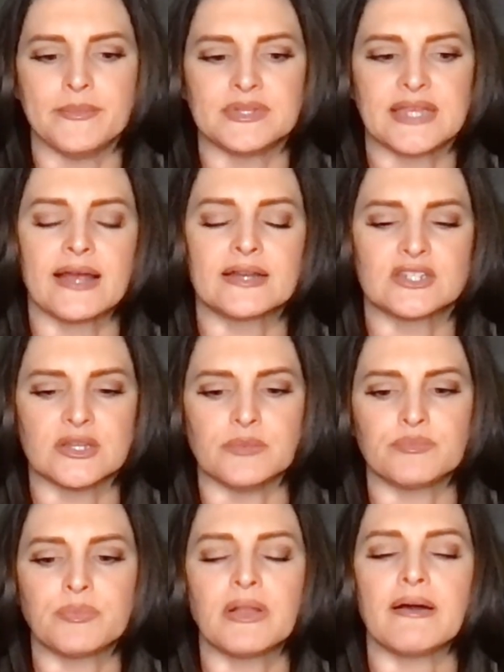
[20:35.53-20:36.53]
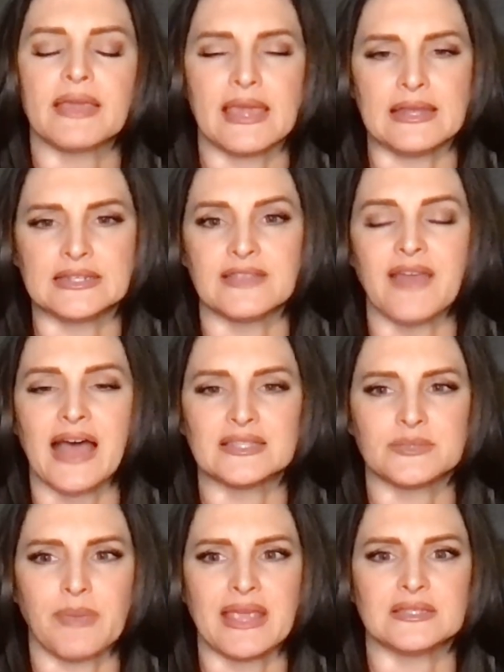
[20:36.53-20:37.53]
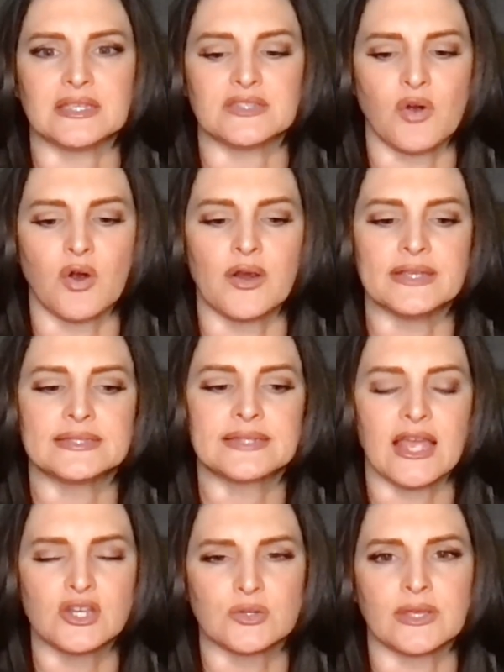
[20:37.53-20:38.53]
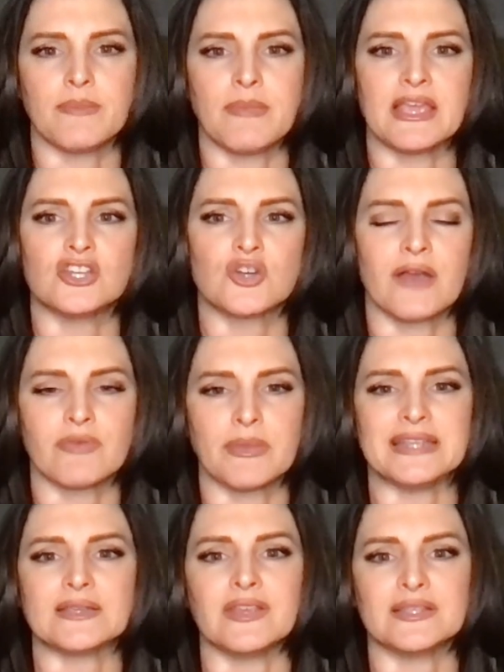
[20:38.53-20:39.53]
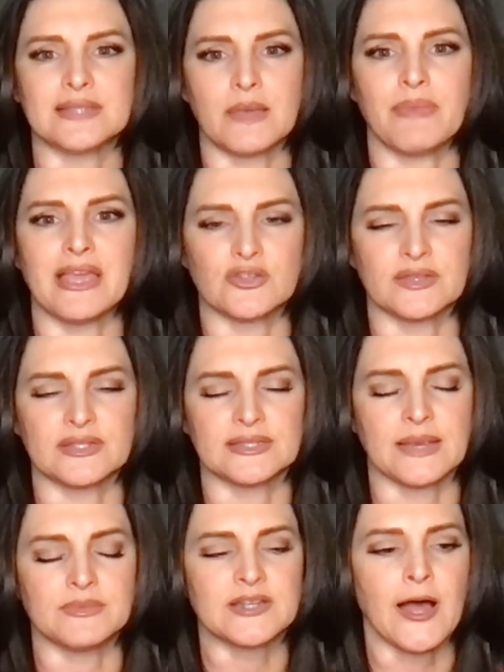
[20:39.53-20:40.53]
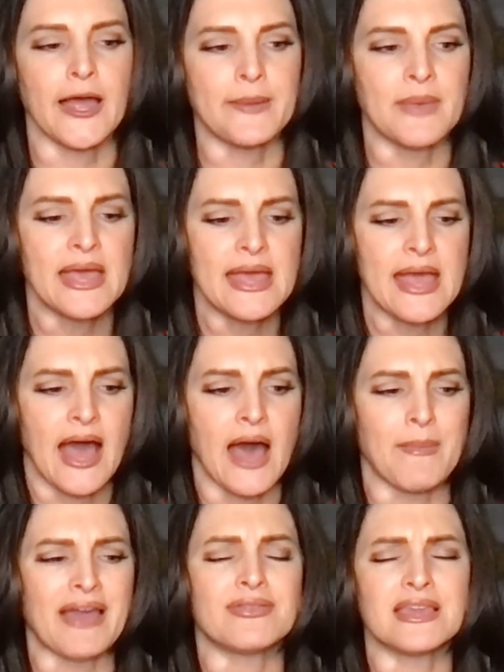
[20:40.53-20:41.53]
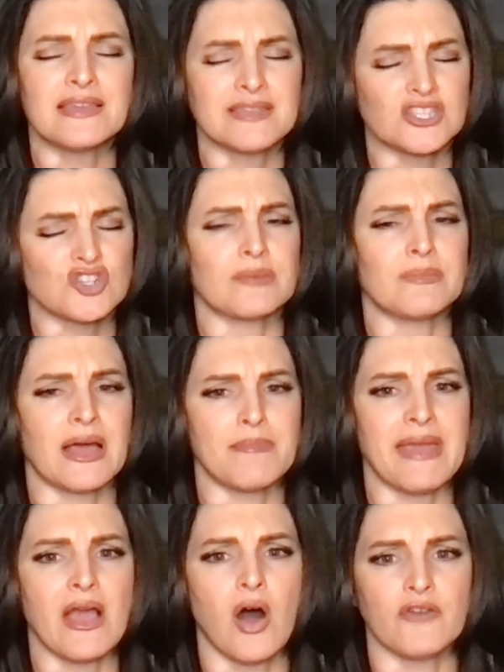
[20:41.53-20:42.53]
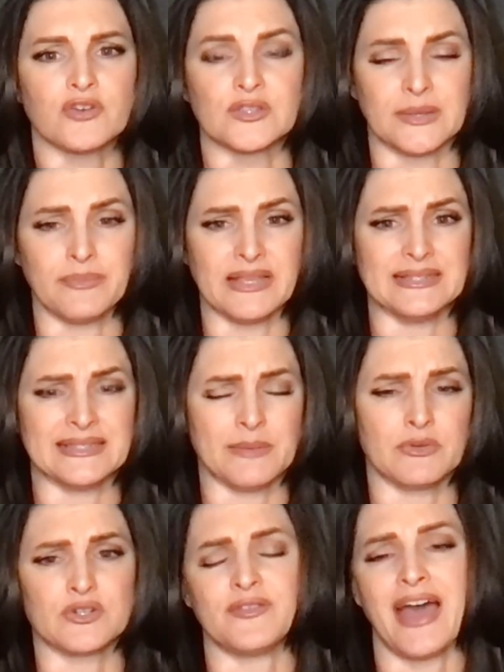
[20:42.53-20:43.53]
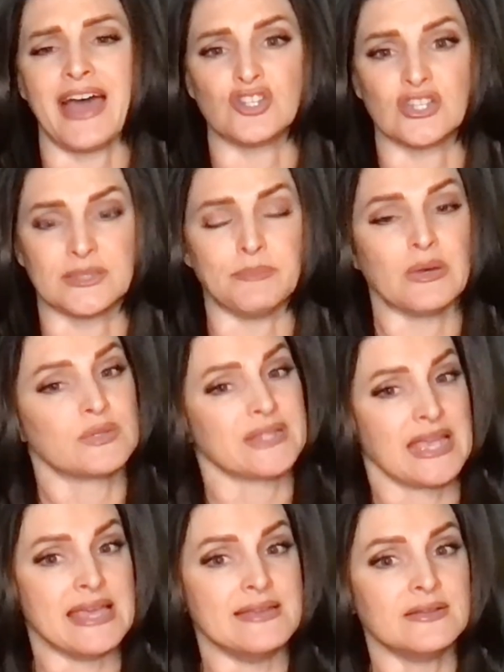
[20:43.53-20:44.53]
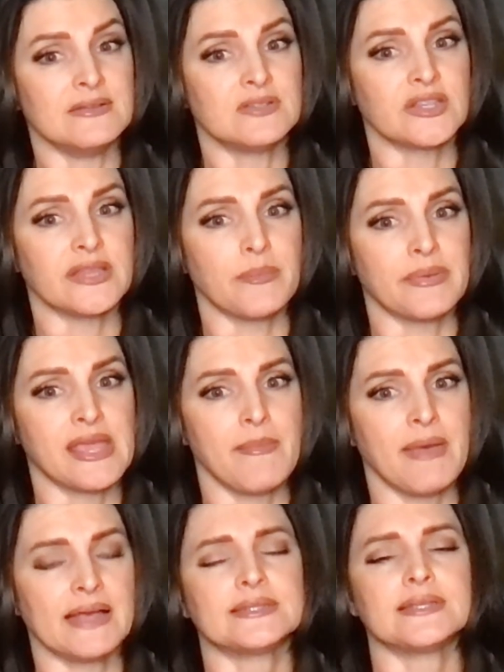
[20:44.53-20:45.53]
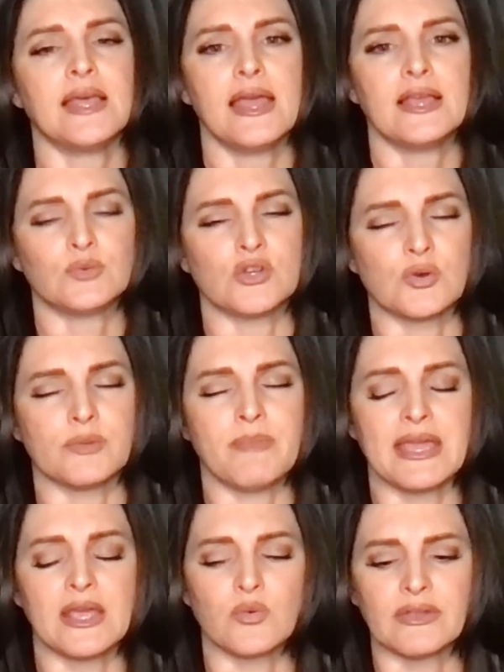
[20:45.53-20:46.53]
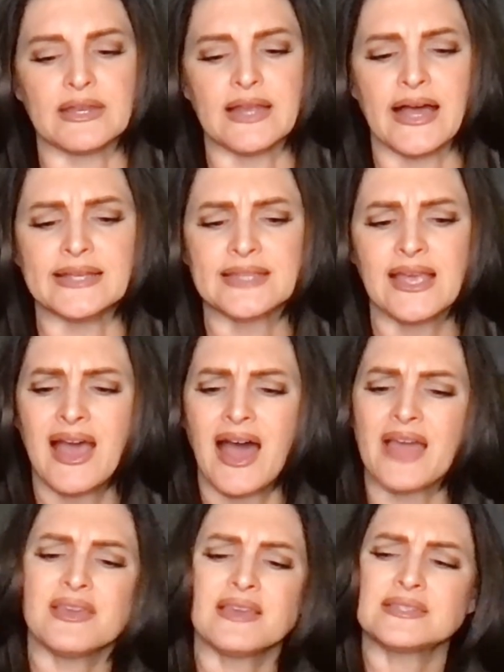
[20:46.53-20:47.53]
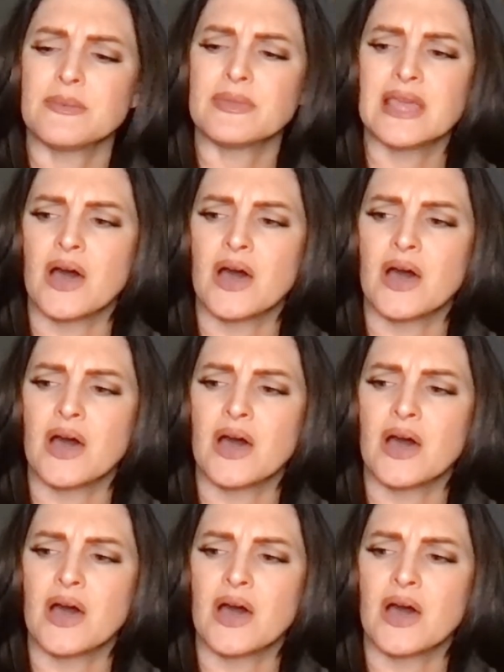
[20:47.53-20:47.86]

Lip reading: tech to plug into that space as far as scheduling and making sure everybody's on the same page at the same time. I think that Streamline may offer something similar to that, just built in to their PMS, which would make it really nice. I think one